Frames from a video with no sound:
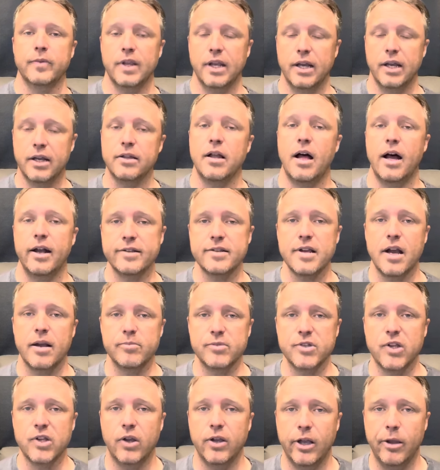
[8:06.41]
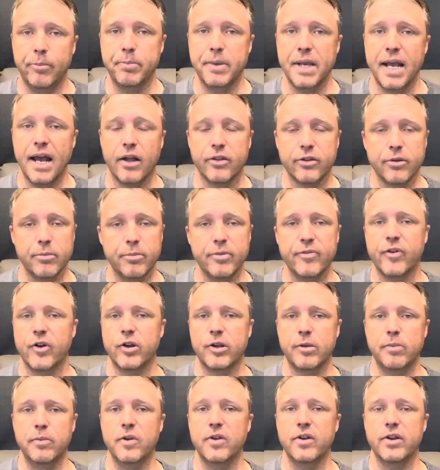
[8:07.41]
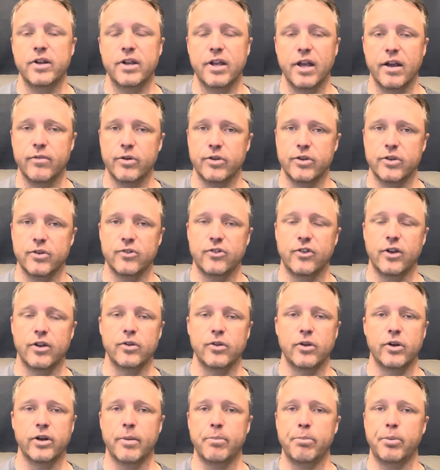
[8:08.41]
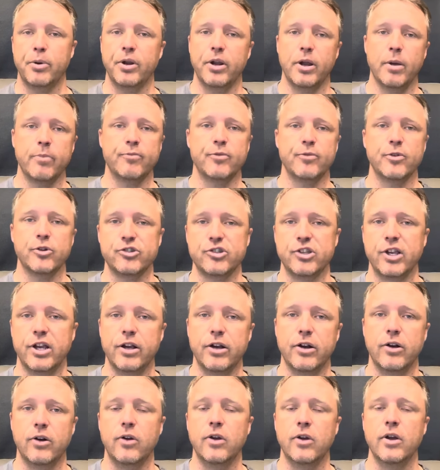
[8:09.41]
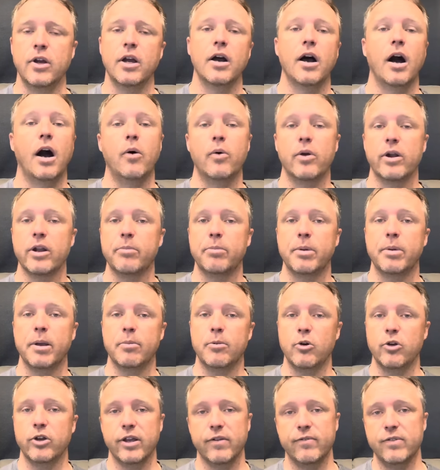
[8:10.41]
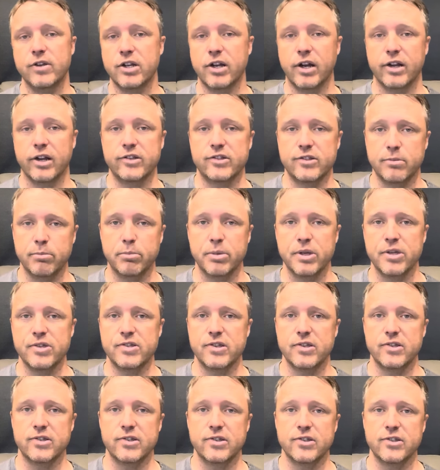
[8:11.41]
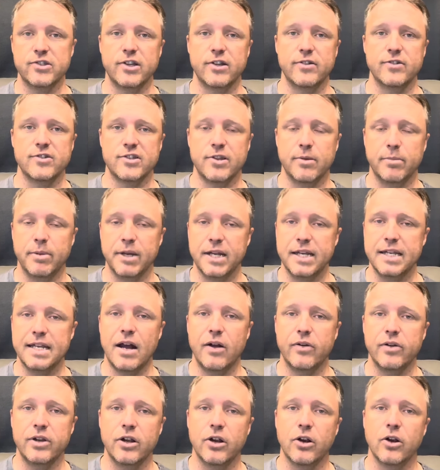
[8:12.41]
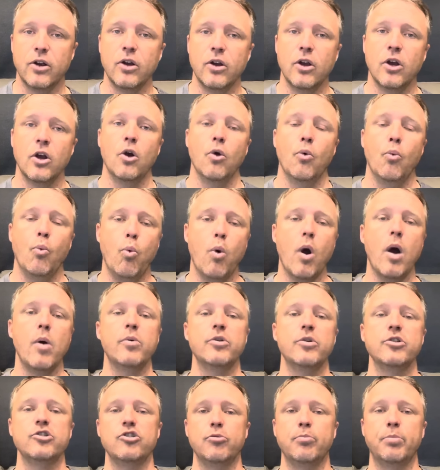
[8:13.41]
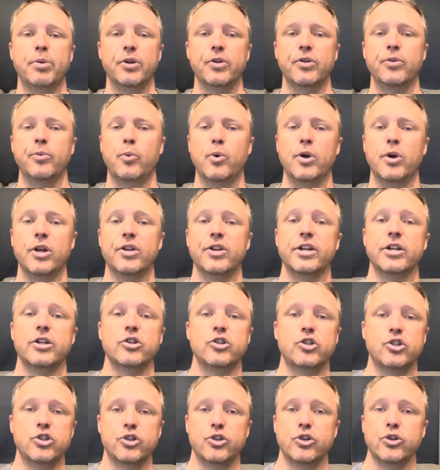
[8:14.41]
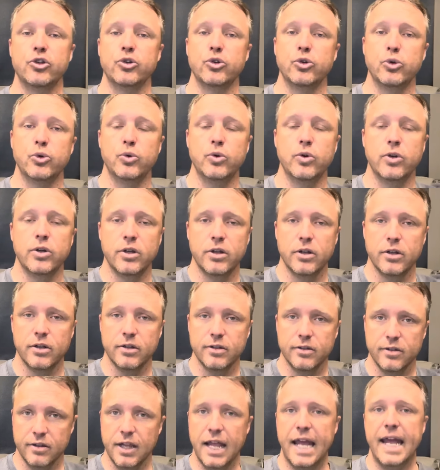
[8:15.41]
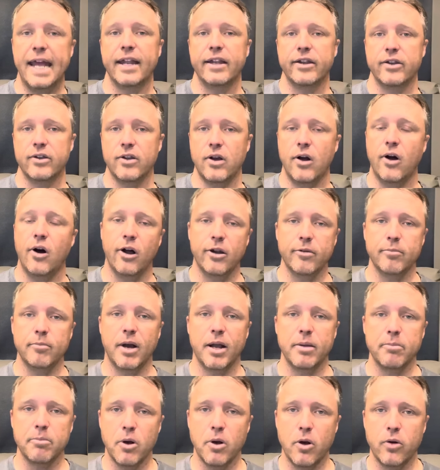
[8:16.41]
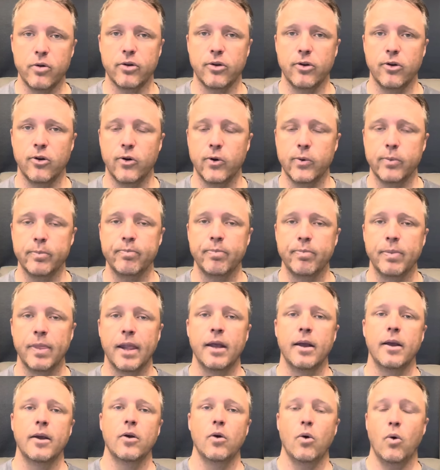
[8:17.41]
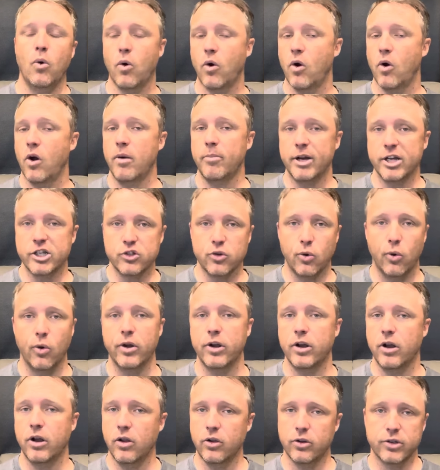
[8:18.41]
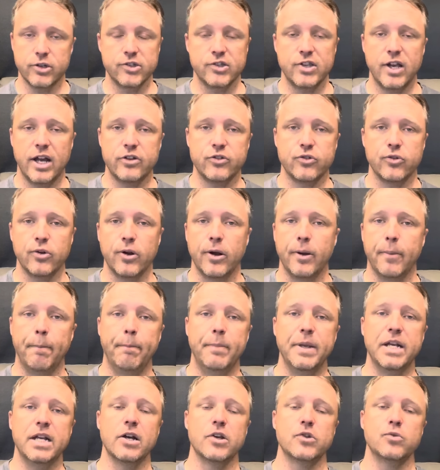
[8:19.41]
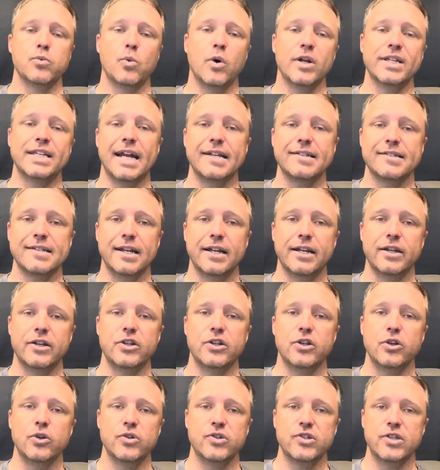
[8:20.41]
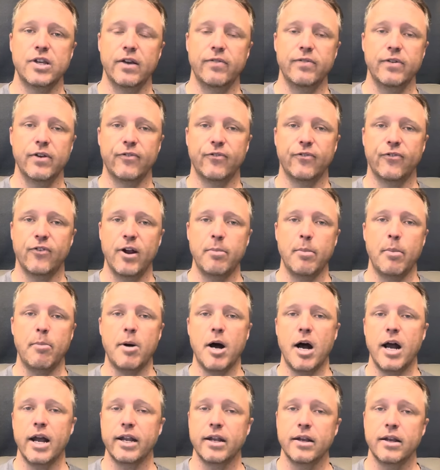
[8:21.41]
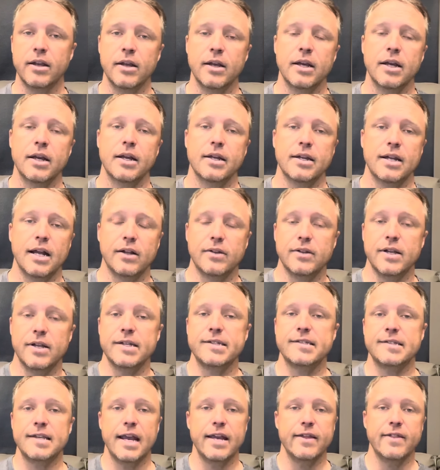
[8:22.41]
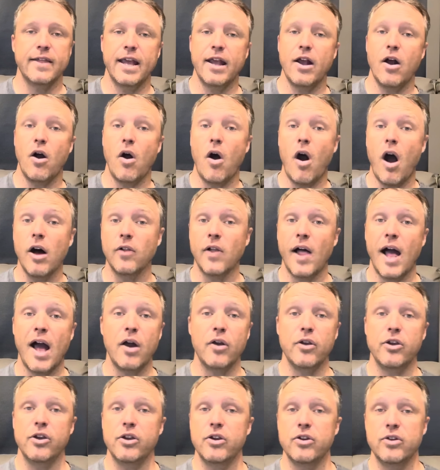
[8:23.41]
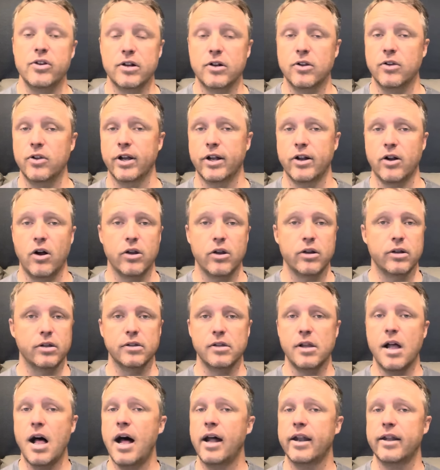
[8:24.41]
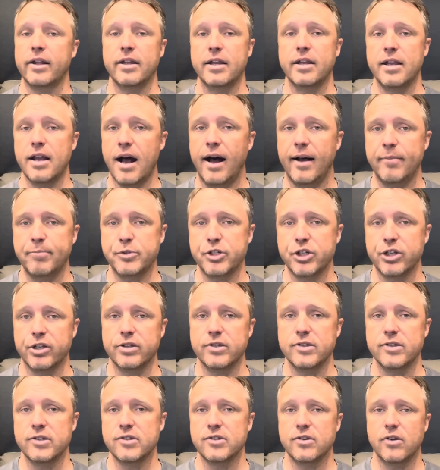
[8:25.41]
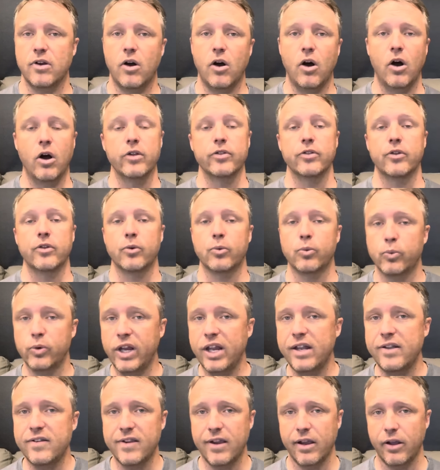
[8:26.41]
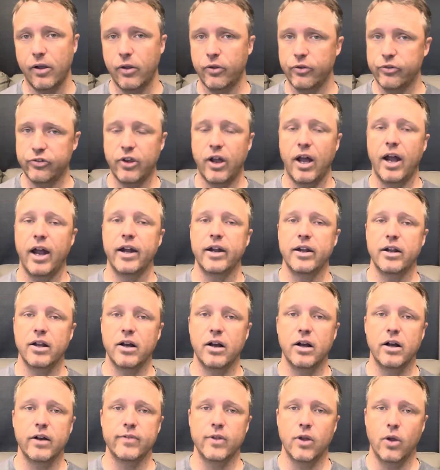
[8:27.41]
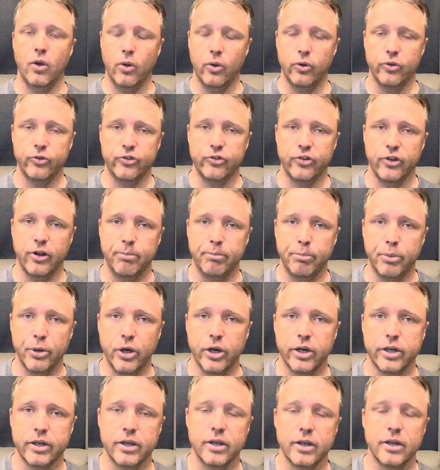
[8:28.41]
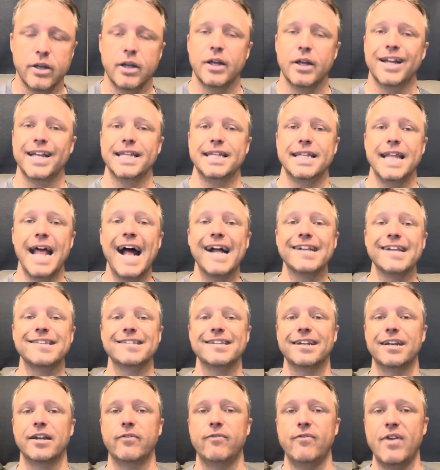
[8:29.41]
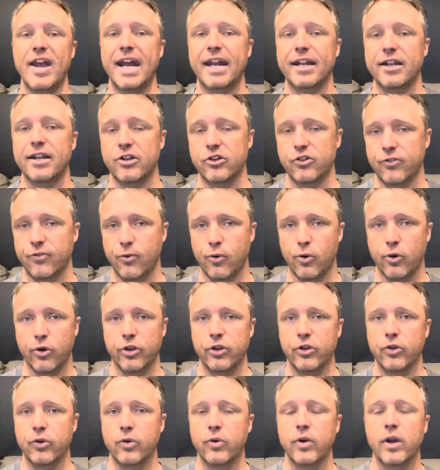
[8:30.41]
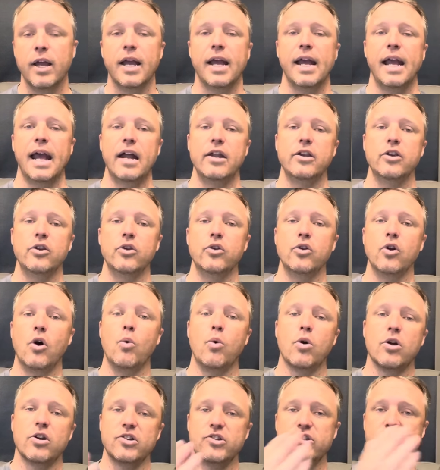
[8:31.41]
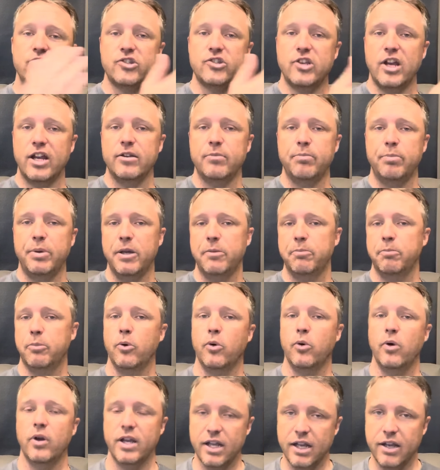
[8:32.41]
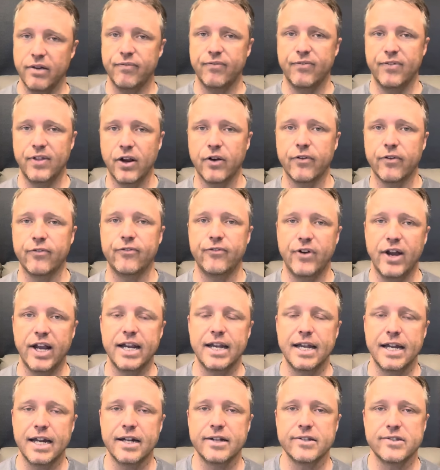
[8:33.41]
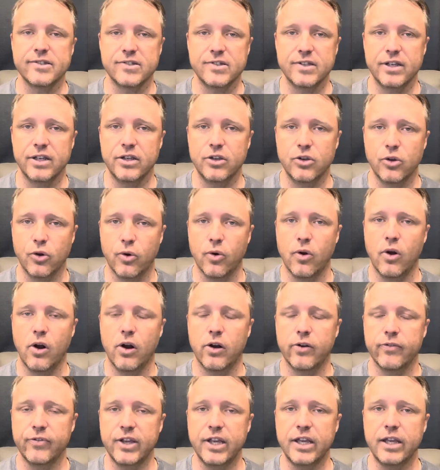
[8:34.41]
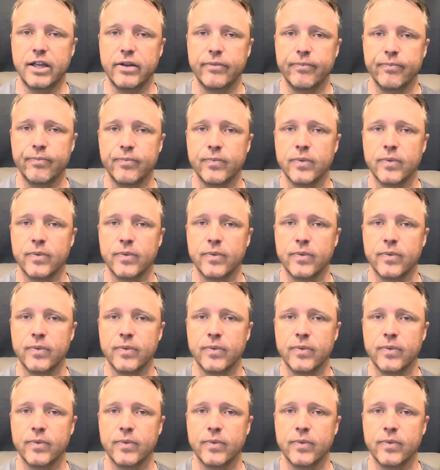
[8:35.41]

And a lot of times they'll help you out. They'll be very communicative with you. Say, look, I'm putting up for sale. I want to be able to give you guys some business and send somebody down here. What would you be willing to lend on my motorhome or on my toy hauler, etc.? Because what that's going to do is give you a frame of mind. Now, let's say they allow you to click on a lot of the options on the retail side of the wholesale book. That's an advantage for you, and you know where to send people if they're financing your RV.